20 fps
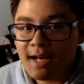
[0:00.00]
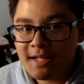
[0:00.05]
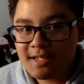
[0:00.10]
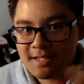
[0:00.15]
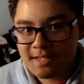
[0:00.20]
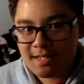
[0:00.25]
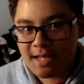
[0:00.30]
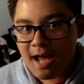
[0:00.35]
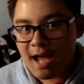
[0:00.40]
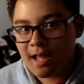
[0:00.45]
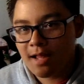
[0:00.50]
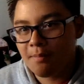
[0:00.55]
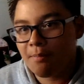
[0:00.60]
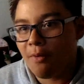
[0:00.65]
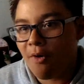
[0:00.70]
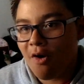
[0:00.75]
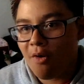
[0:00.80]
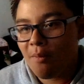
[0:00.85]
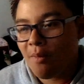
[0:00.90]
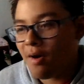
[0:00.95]
And this is kind of
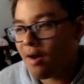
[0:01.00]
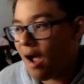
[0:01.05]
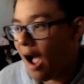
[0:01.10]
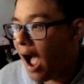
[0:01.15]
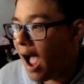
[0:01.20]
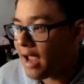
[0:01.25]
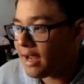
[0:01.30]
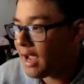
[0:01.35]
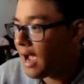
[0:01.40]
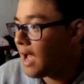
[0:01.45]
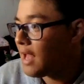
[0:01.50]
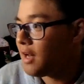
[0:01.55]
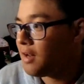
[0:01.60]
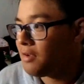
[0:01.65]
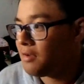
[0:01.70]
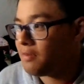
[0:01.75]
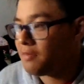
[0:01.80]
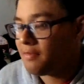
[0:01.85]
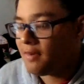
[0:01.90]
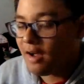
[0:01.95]
the part where I kind
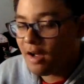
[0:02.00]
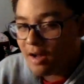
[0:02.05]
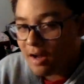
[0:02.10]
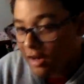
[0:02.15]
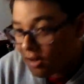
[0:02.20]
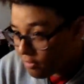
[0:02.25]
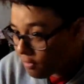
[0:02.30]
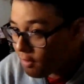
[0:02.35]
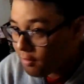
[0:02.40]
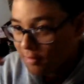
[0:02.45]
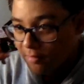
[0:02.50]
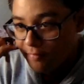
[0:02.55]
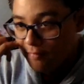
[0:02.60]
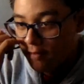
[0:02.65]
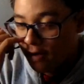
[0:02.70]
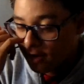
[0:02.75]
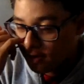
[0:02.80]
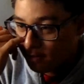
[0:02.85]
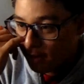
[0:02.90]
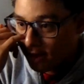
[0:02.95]
of agree with
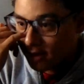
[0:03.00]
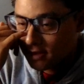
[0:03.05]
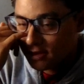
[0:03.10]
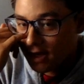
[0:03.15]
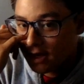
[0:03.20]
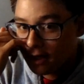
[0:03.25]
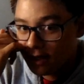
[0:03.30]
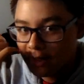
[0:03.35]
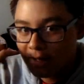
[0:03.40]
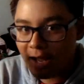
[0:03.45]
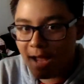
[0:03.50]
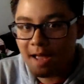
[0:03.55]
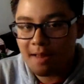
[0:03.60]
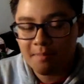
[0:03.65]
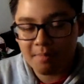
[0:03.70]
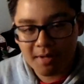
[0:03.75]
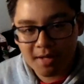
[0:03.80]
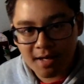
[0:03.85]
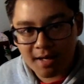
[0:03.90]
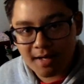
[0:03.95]
FaZe Banks yet
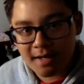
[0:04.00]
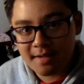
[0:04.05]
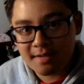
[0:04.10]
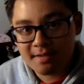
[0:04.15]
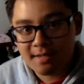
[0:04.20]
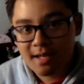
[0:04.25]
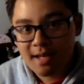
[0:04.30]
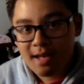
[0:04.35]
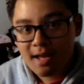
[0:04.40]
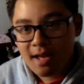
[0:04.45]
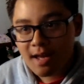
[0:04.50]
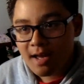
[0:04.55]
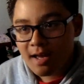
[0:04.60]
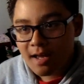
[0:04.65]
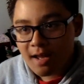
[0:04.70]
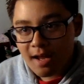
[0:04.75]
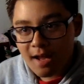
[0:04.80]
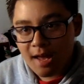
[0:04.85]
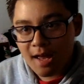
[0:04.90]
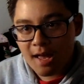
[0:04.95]
again, because
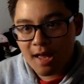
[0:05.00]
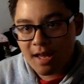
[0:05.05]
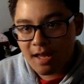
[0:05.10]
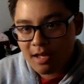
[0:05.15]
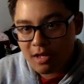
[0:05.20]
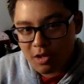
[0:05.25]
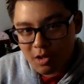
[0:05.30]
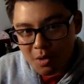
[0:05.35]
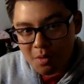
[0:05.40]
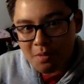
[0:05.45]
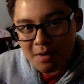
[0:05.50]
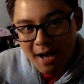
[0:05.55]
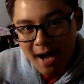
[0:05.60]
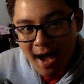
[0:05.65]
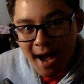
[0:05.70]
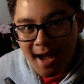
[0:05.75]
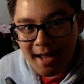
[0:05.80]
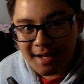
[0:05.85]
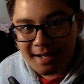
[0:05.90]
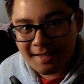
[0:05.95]
you
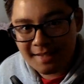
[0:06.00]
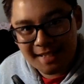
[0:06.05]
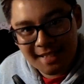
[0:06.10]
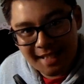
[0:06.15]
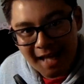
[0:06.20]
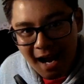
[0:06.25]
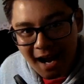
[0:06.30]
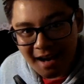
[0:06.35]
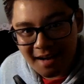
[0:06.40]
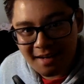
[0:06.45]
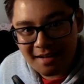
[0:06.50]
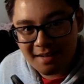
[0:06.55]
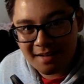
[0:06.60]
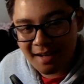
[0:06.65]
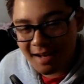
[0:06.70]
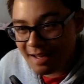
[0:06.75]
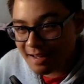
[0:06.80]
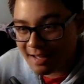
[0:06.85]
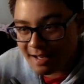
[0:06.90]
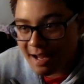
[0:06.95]
kind of
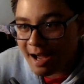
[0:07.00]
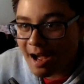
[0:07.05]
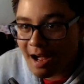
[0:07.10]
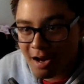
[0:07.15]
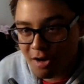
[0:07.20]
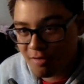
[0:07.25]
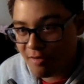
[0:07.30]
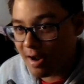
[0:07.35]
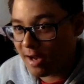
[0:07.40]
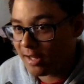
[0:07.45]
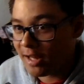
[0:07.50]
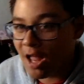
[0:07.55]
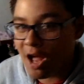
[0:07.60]
signed the contract.